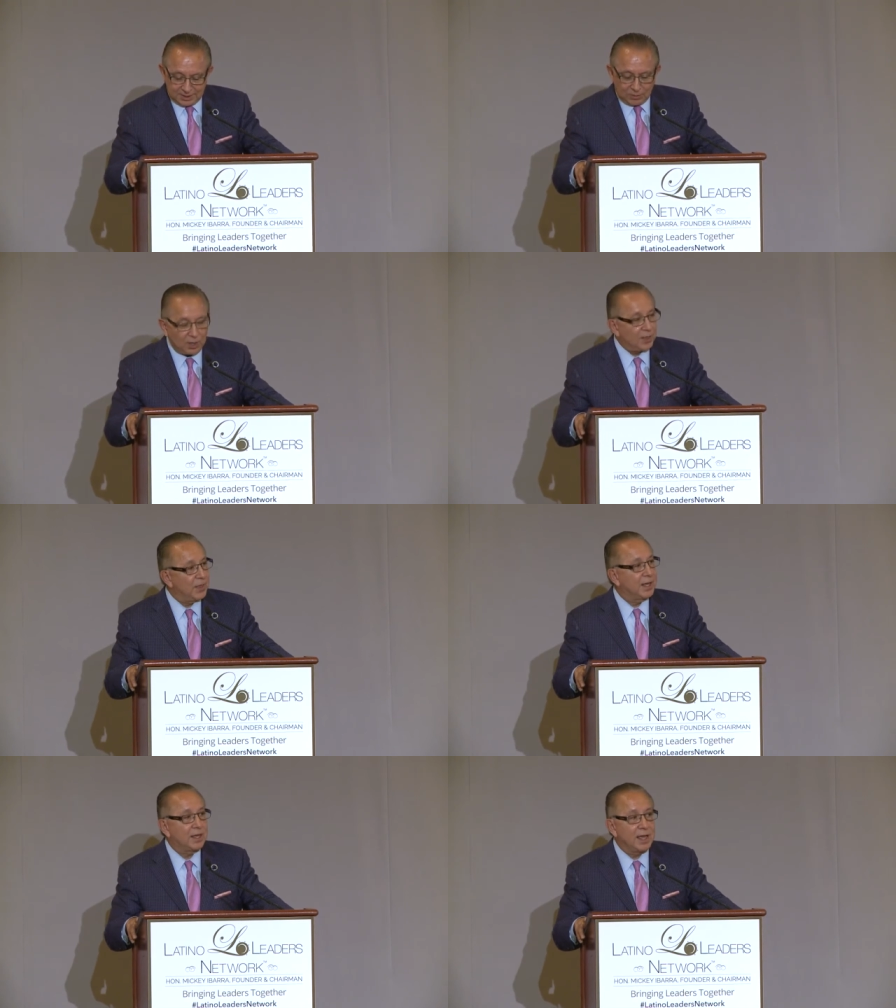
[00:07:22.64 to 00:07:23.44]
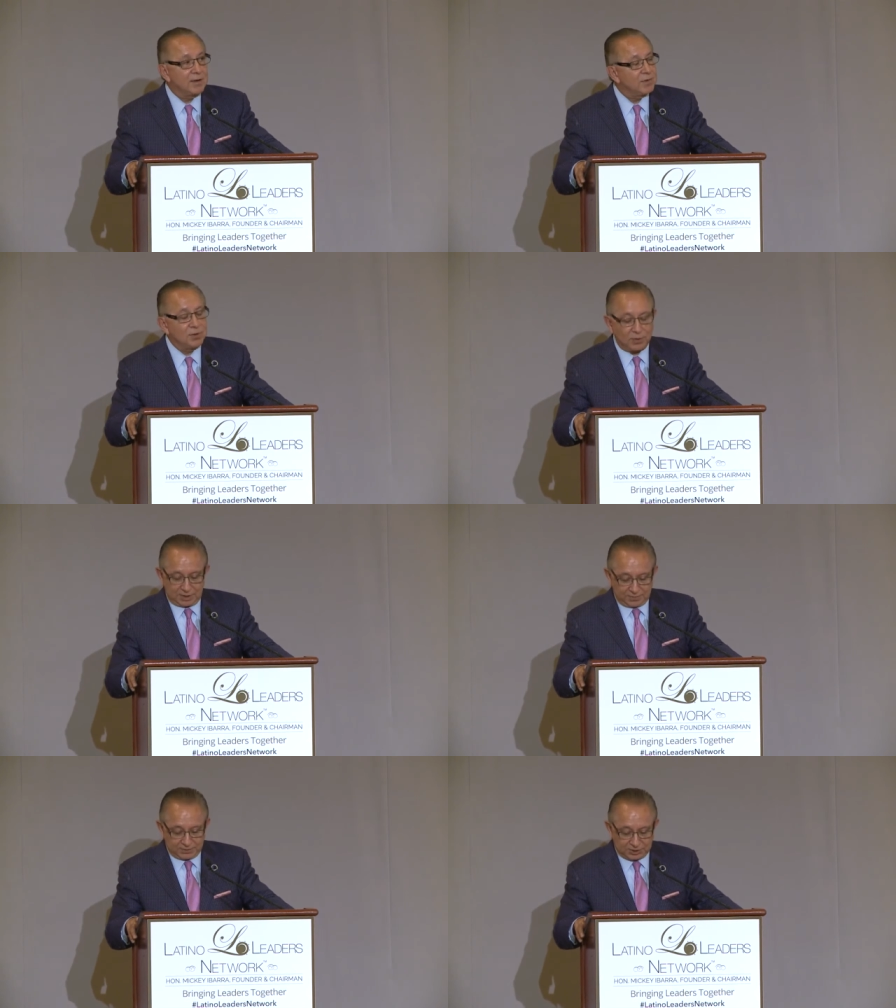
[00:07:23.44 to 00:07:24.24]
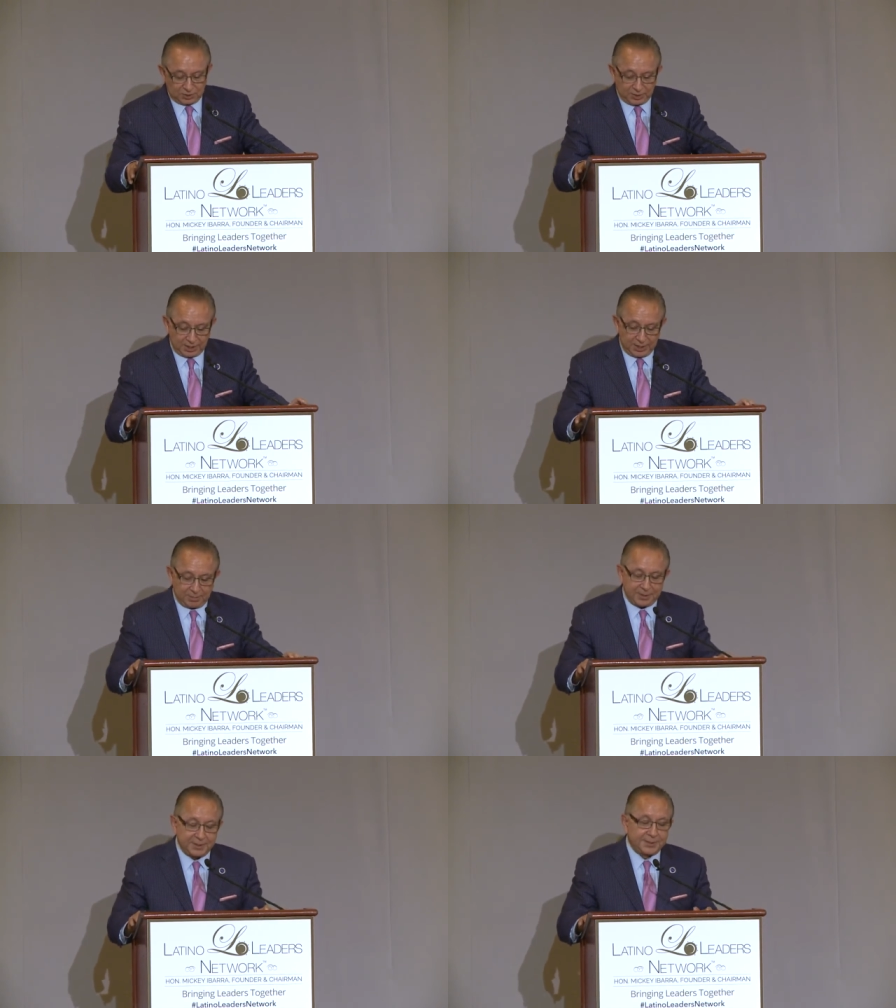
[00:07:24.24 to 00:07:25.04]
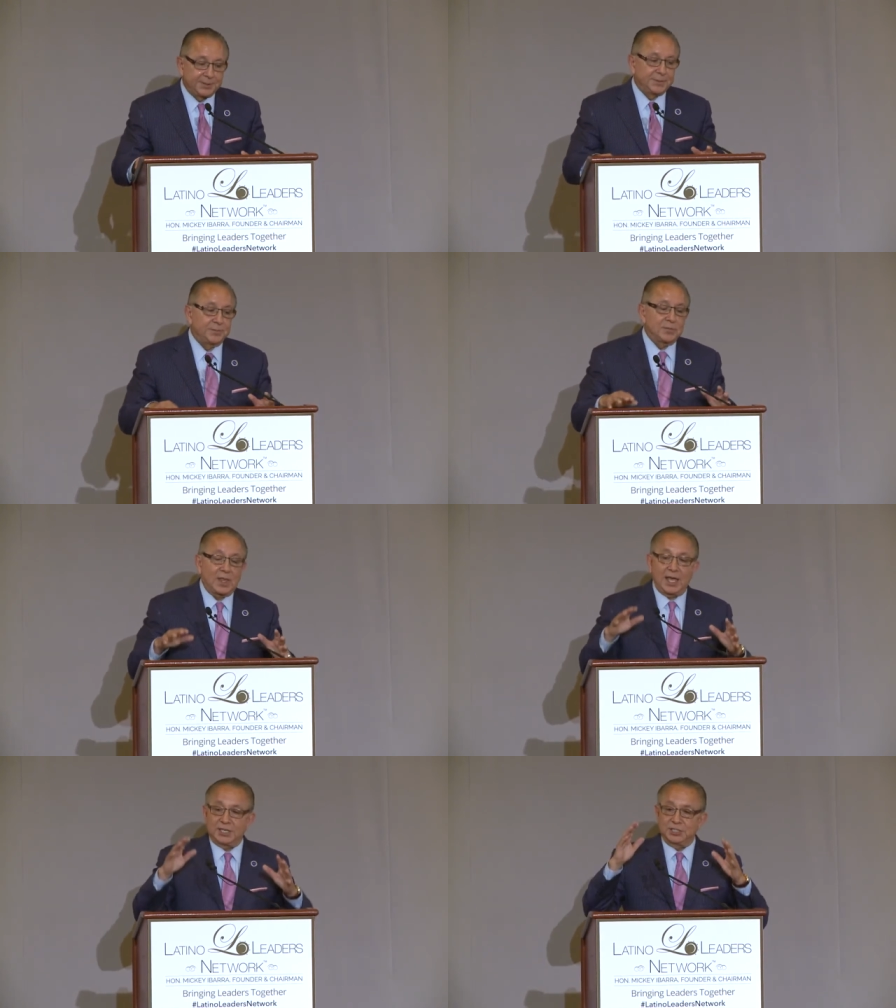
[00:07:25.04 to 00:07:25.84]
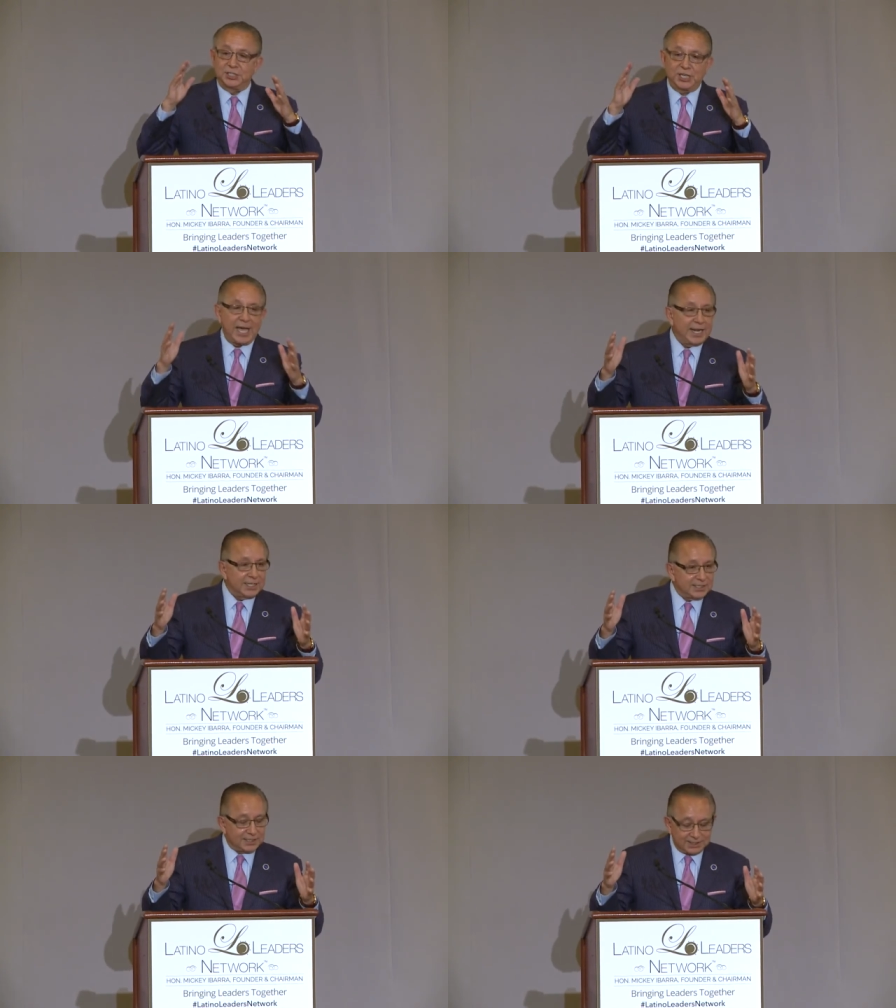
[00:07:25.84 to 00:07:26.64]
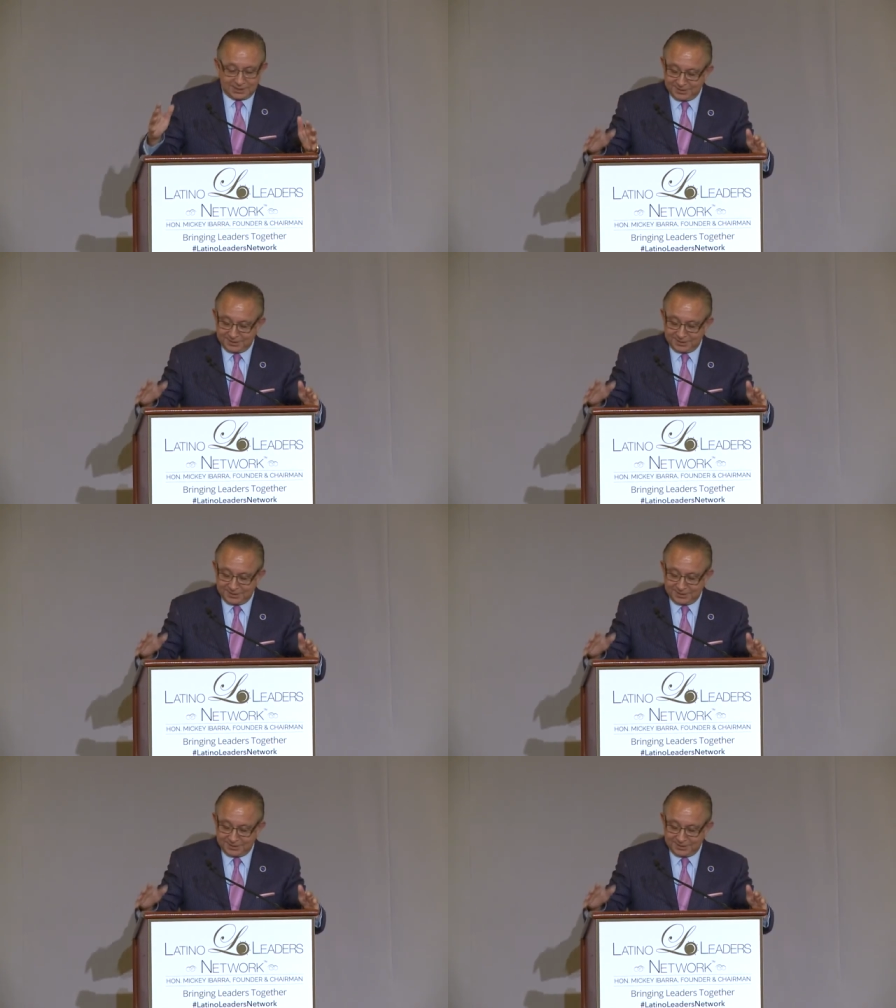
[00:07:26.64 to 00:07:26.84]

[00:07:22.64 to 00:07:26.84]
I want to thank everyone for showing up. And to Janet,